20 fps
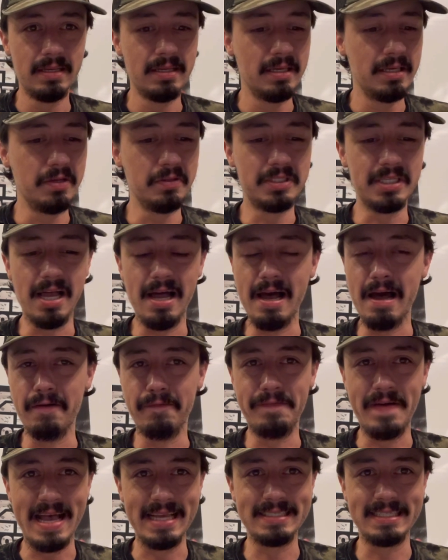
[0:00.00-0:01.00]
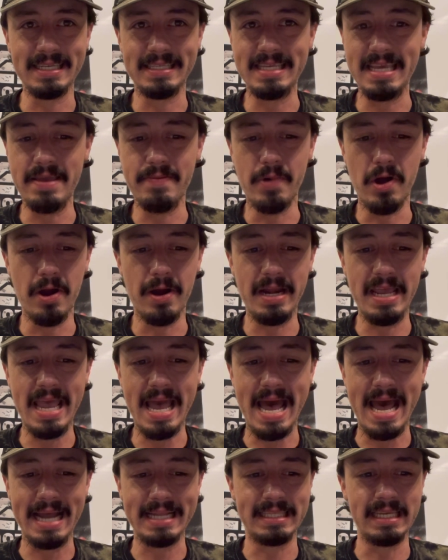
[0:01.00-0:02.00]
you saw how fast the team already
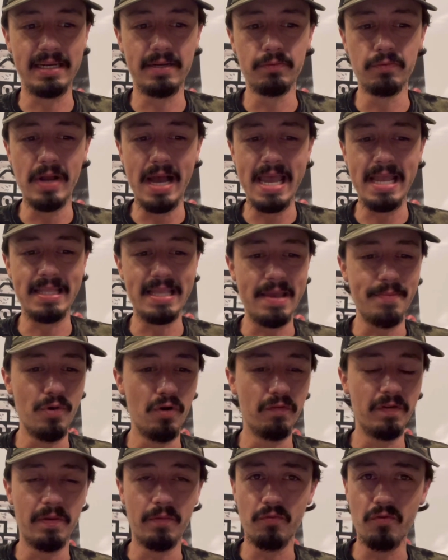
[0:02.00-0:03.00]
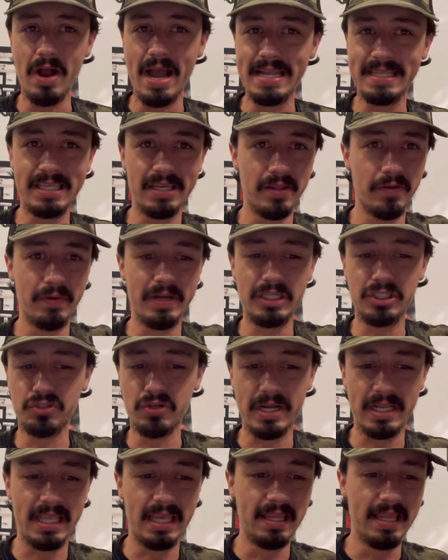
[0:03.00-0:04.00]
acted, right? They moved him right to the
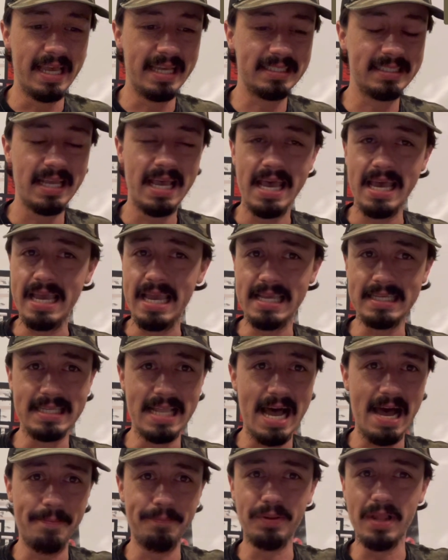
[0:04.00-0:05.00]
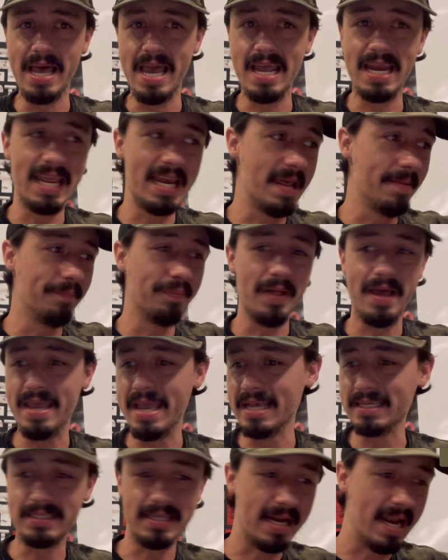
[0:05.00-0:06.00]
restricted list. He's not playing. He didn't play
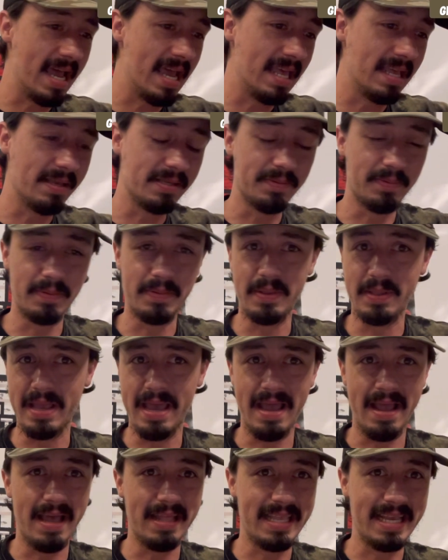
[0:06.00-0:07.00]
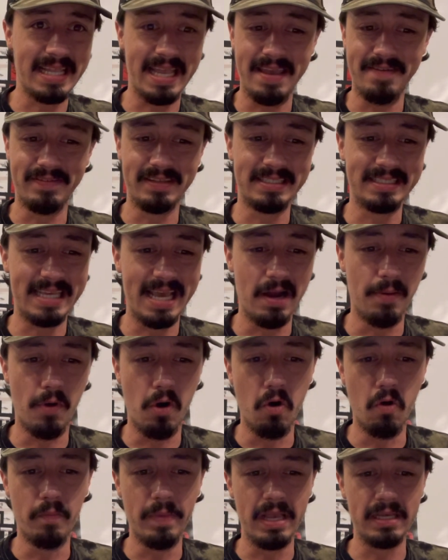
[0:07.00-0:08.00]
yesterday. He's, I think they even sent him
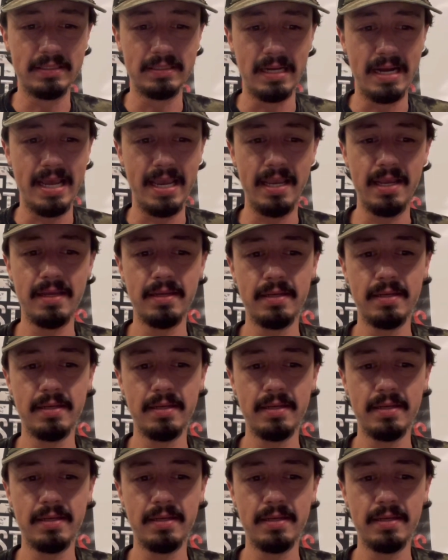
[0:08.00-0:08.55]
home yesterday